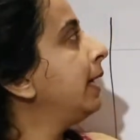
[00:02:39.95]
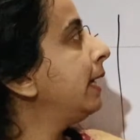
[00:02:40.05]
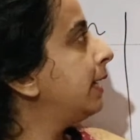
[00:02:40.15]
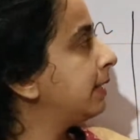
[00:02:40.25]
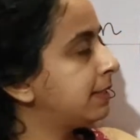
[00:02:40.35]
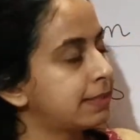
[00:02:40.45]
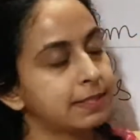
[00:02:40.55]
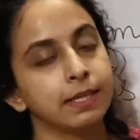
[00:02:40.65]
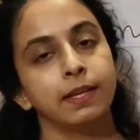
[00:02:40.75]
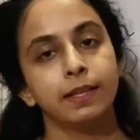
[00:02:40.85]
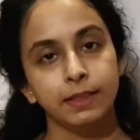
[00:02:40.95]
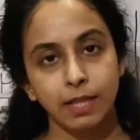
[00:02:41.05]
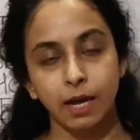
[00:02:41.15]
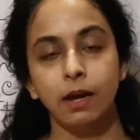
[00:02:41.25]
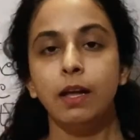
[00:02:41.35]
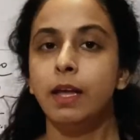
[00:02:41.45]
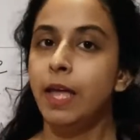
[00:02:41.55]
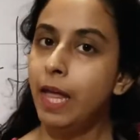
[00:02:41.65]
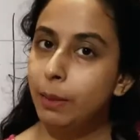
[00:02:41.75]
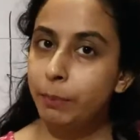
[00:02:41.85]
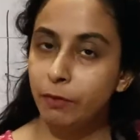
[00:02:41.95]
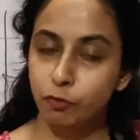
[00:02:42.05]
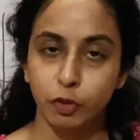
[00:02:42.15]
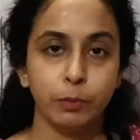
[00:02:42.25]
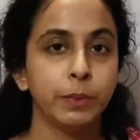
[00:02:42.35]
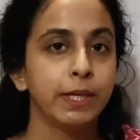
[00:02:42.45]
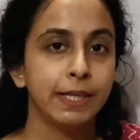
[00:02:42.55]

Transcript: is, the helping verb.